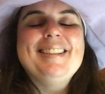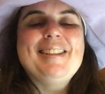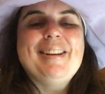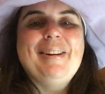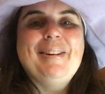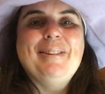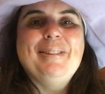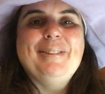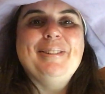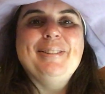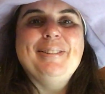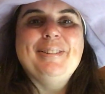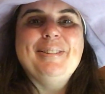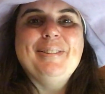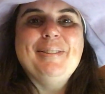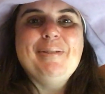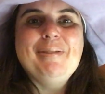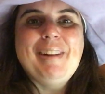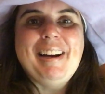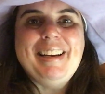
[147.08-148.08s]
so
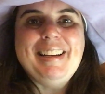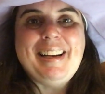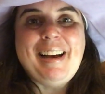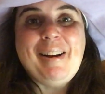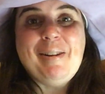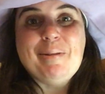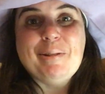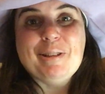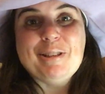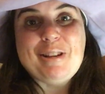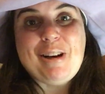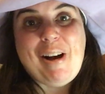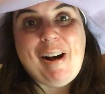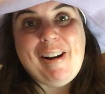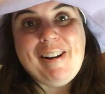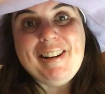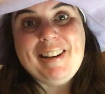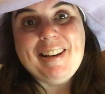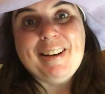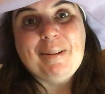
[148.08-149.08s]
right now we're
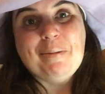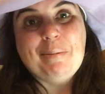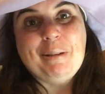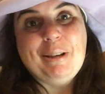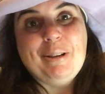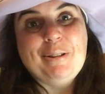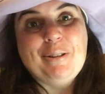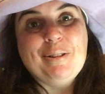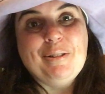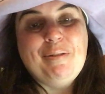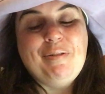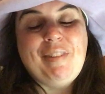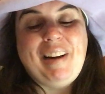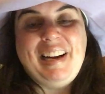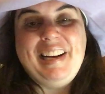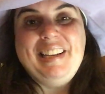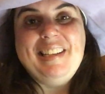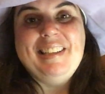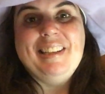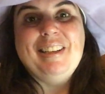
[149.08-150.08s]
talking about
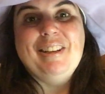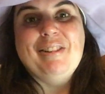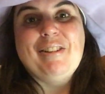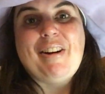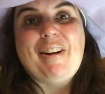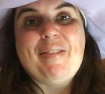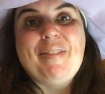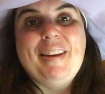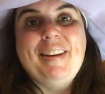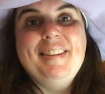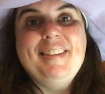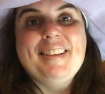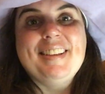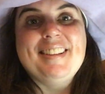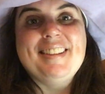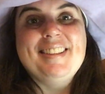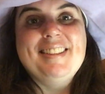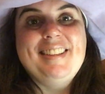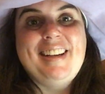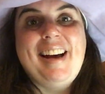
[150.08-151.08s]
finding your
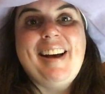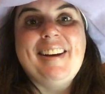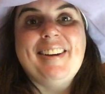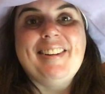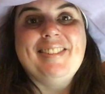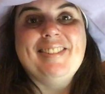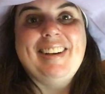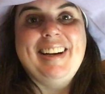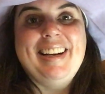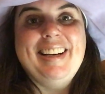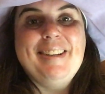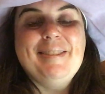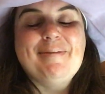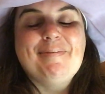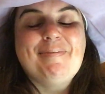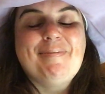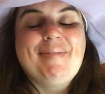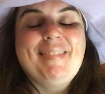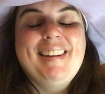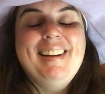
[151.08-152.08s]
authentic style, right?
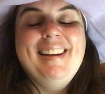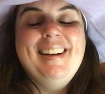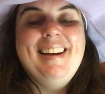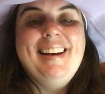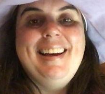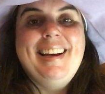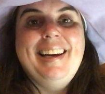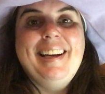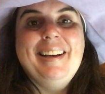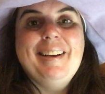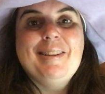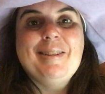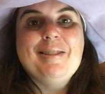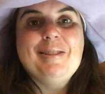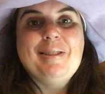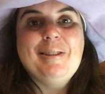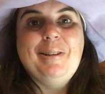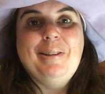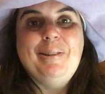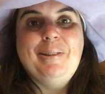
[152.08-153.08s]
And
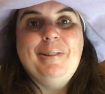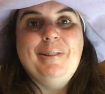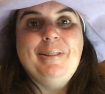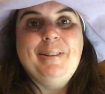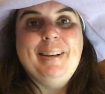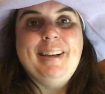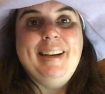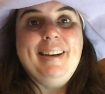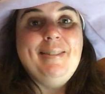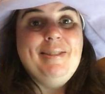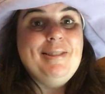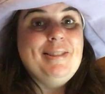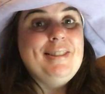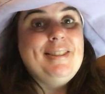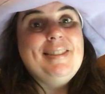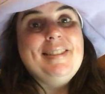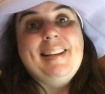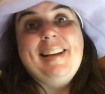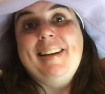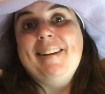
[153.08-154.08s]
so I was
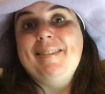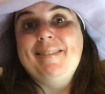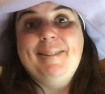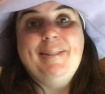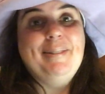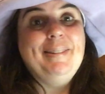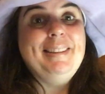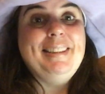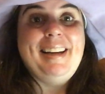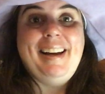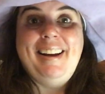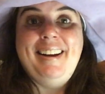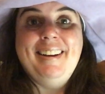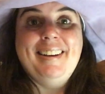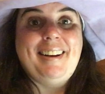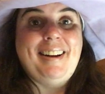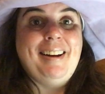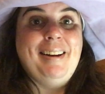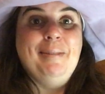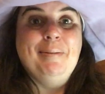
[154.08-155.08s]
just like, what the
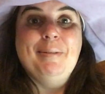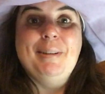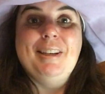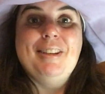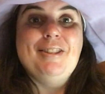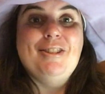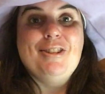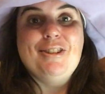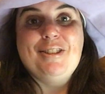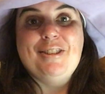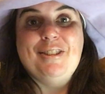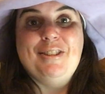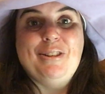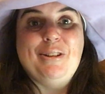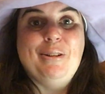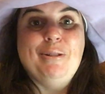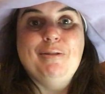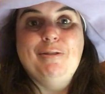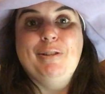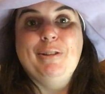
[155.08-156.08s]
heck? I'm going to just
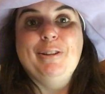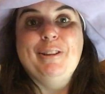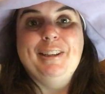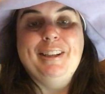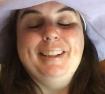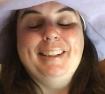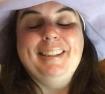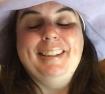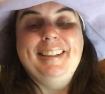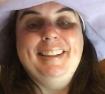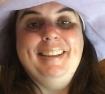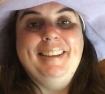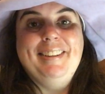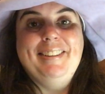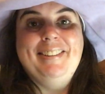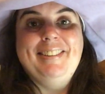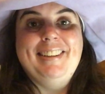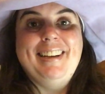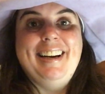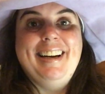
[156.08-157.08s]
go for it. You
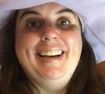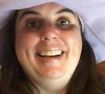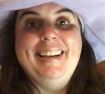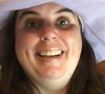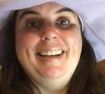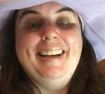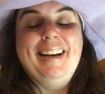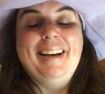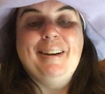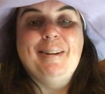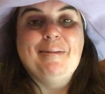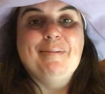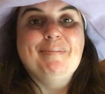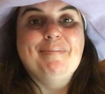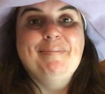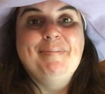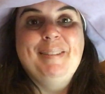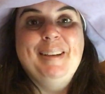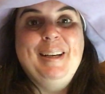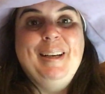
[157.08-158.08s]
know, I
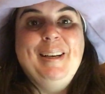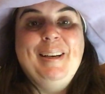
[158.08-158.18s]
am